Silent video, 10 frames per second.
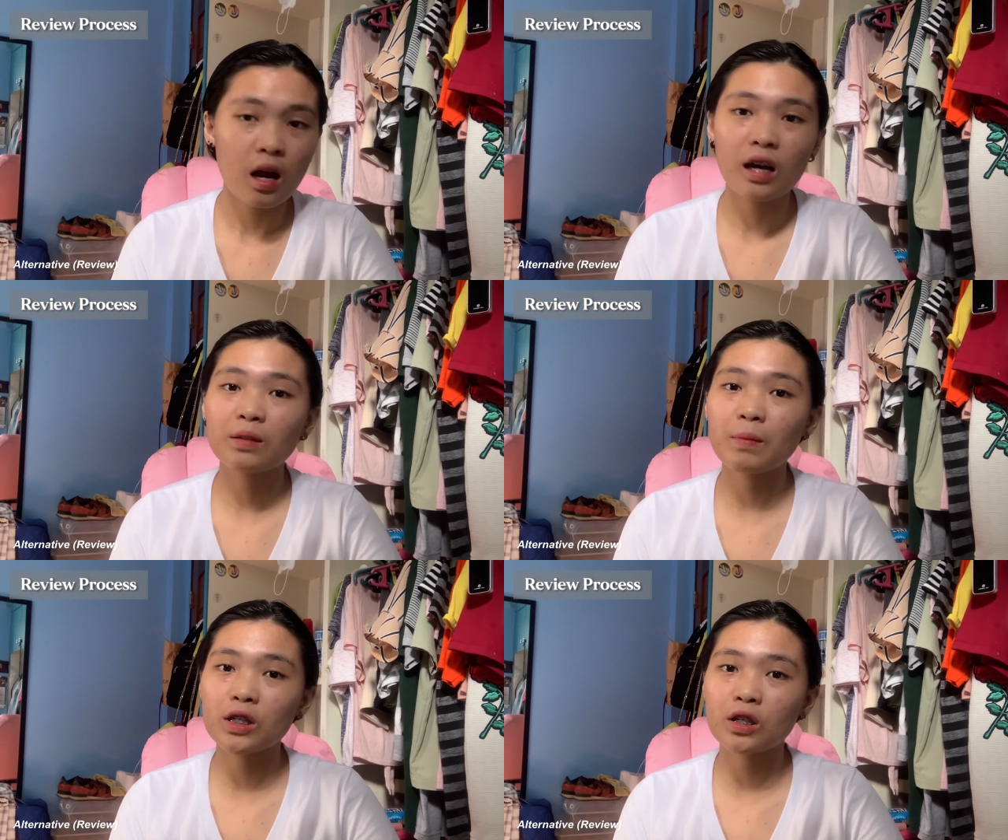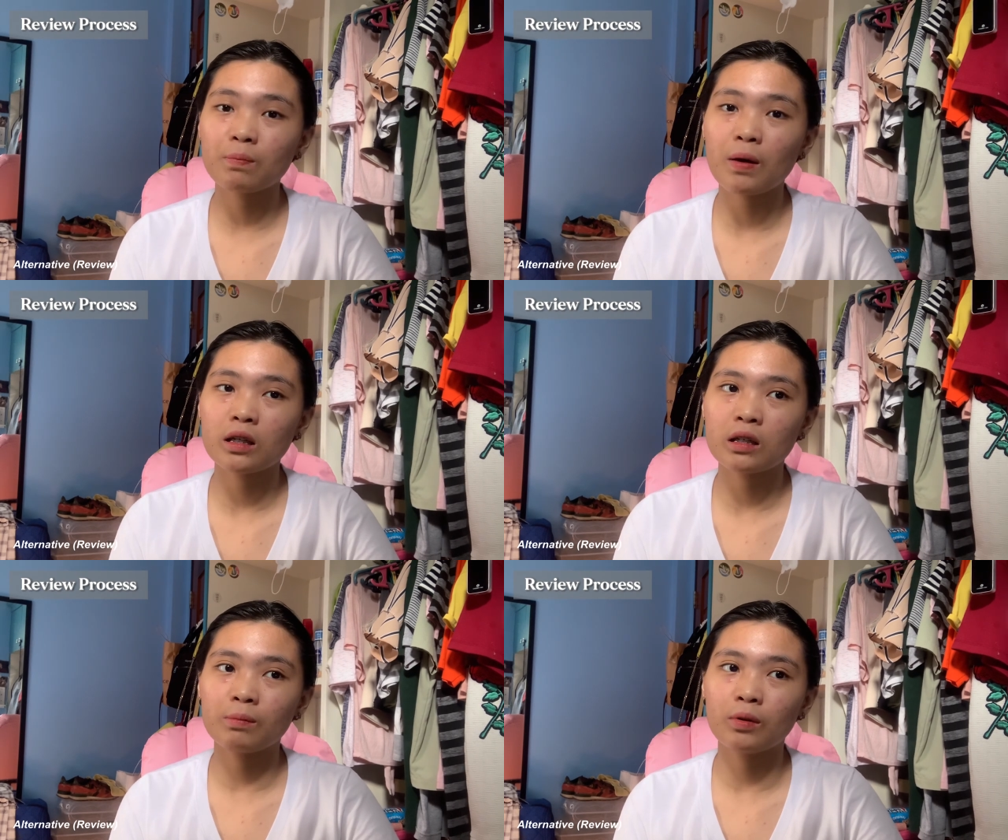As much as
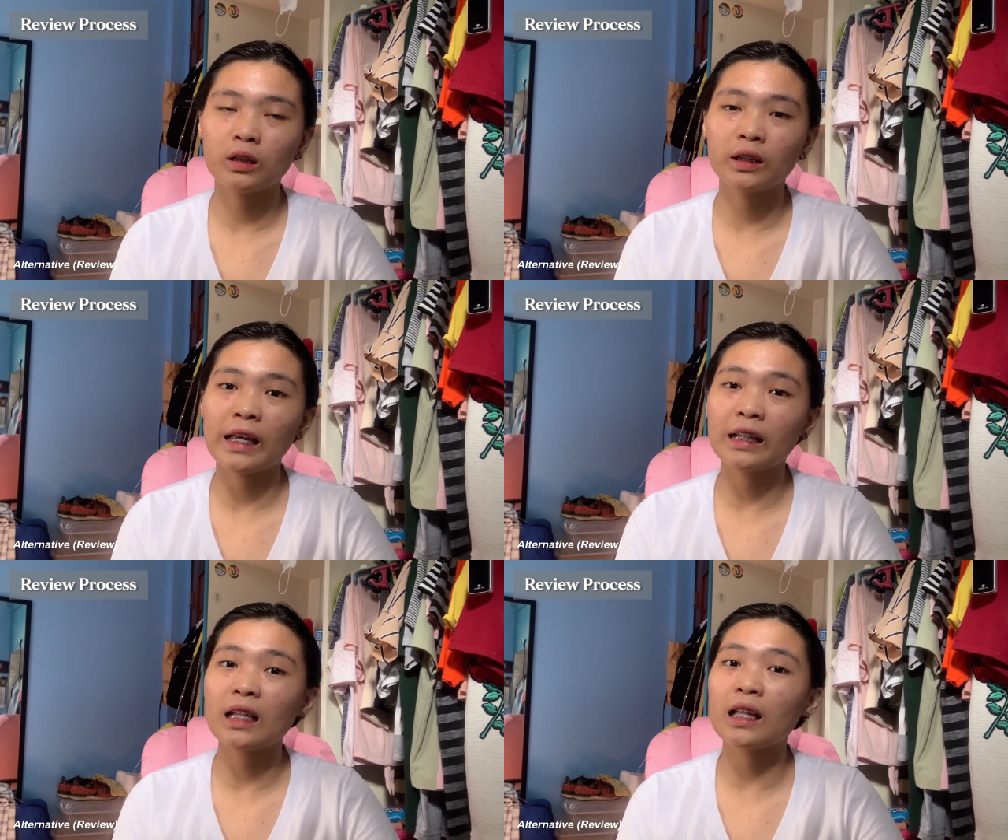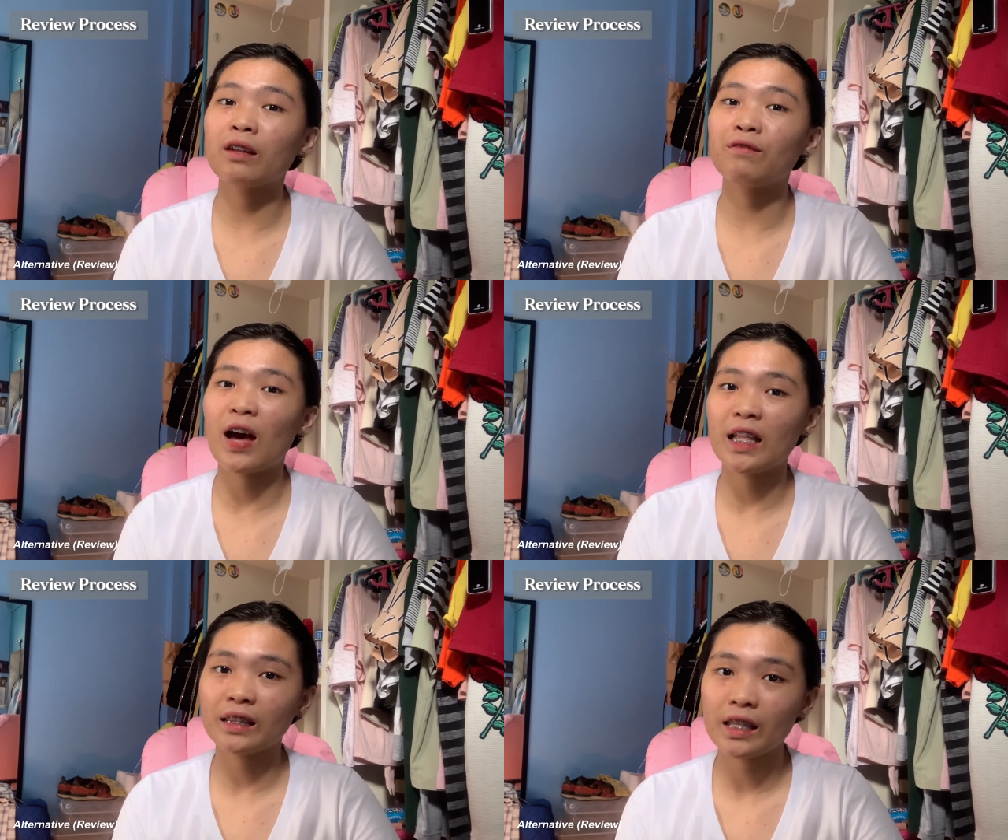possible, take that
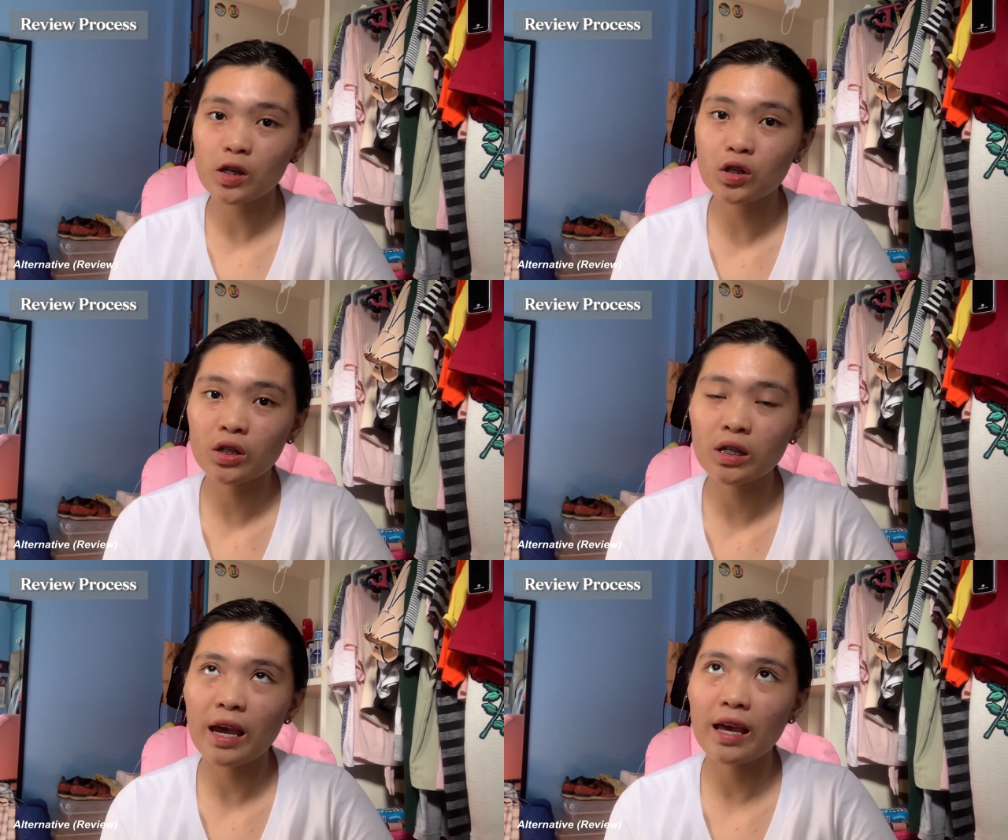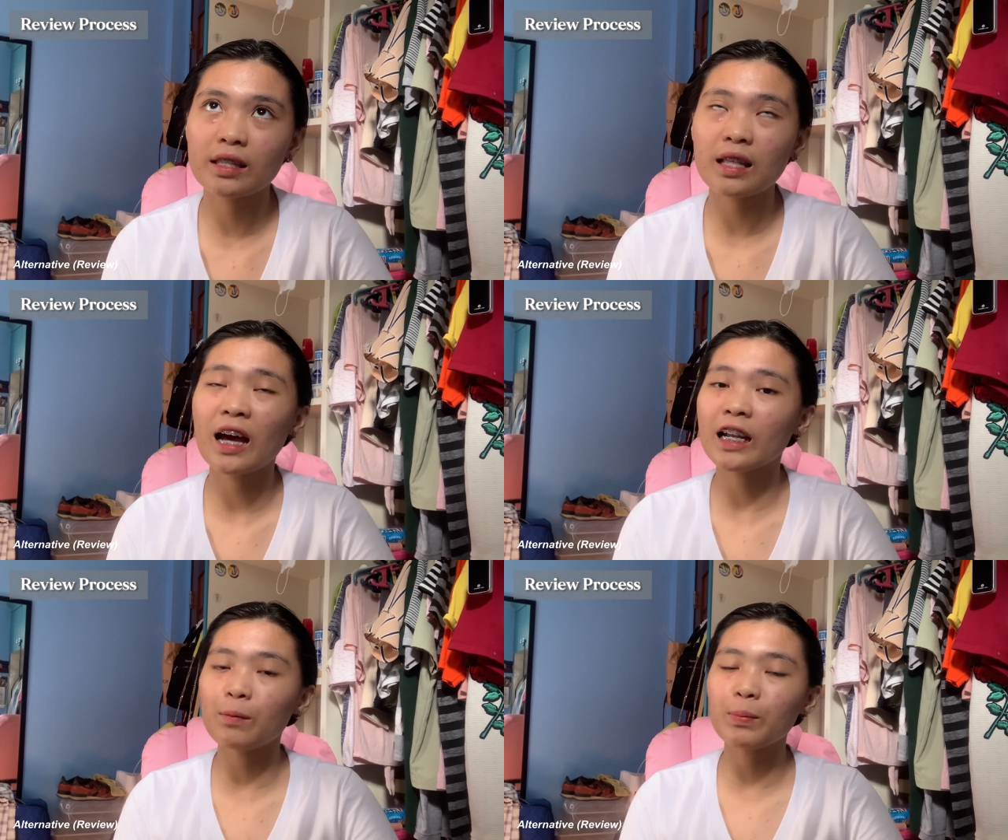advantage. And
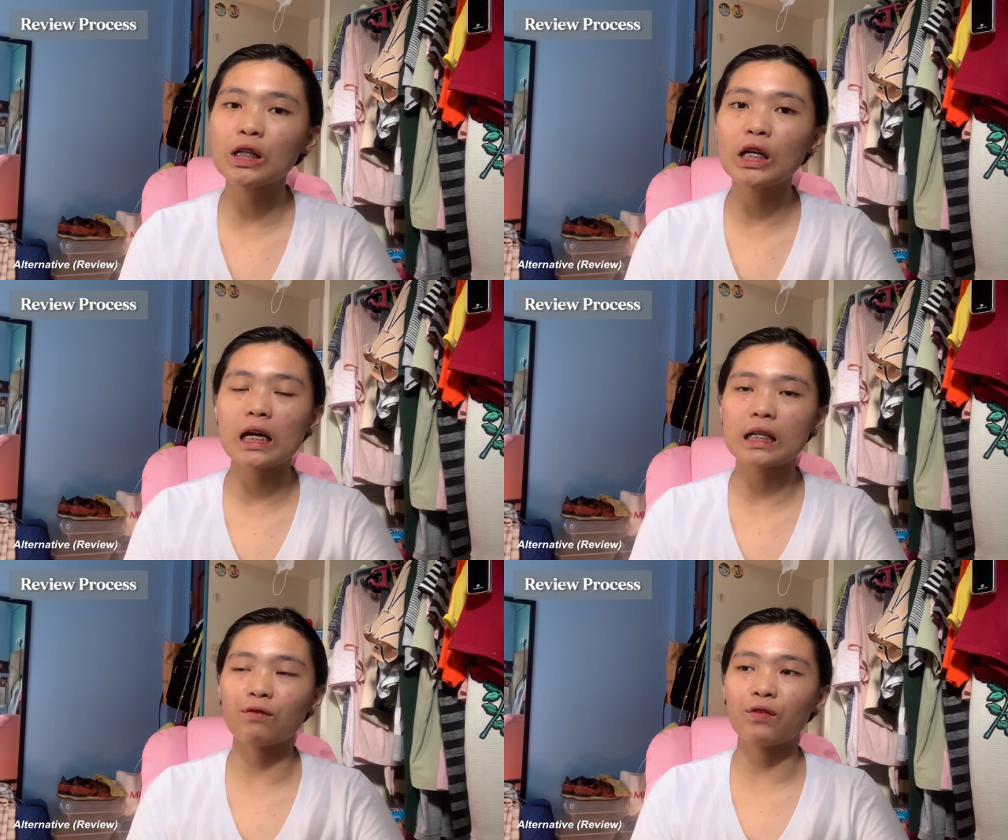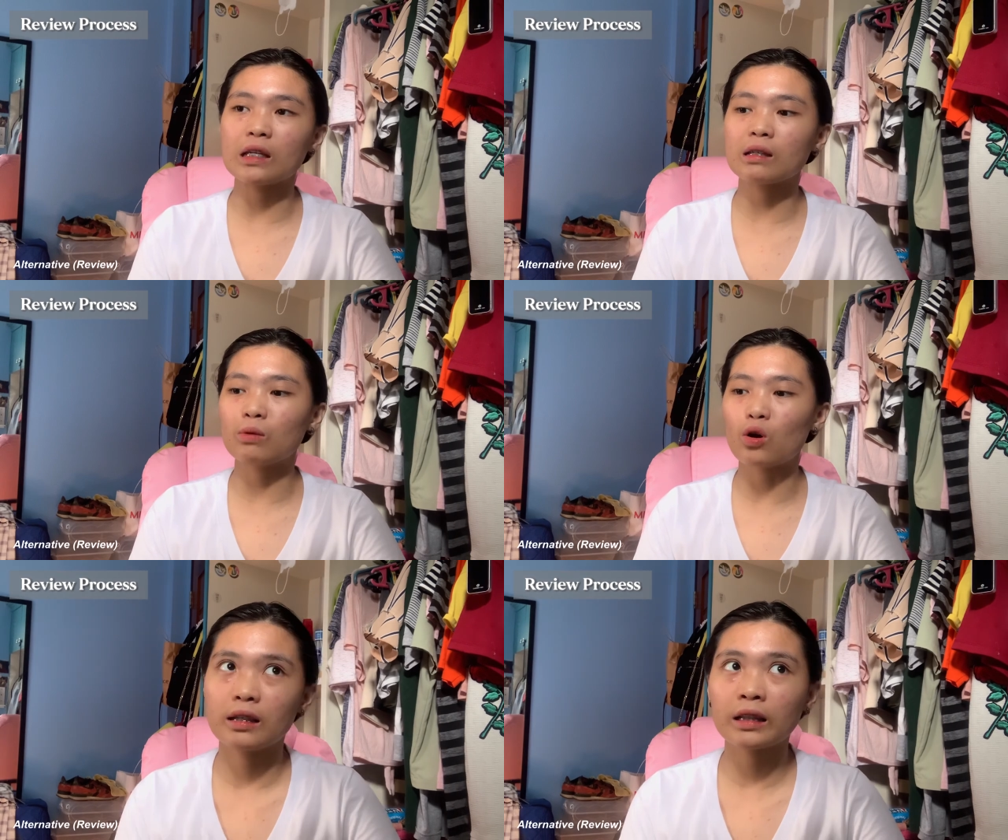hanapin niya lang sa Facebook.